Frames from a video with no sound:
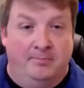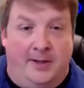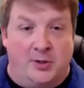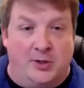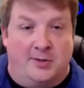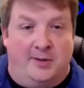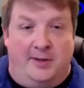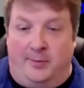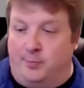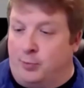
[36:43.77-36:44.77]
Let's just
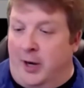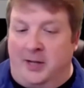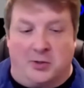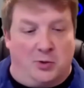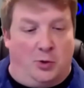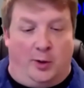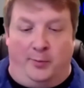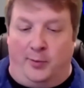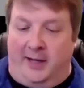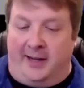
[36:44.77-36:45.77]

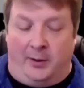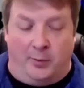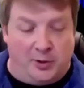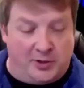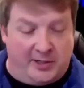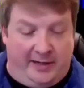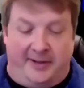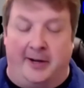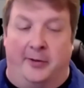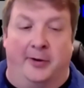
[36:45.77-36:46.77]
brainstorm. Get with your
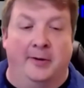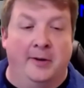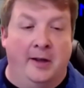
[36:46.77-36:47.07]
significant other.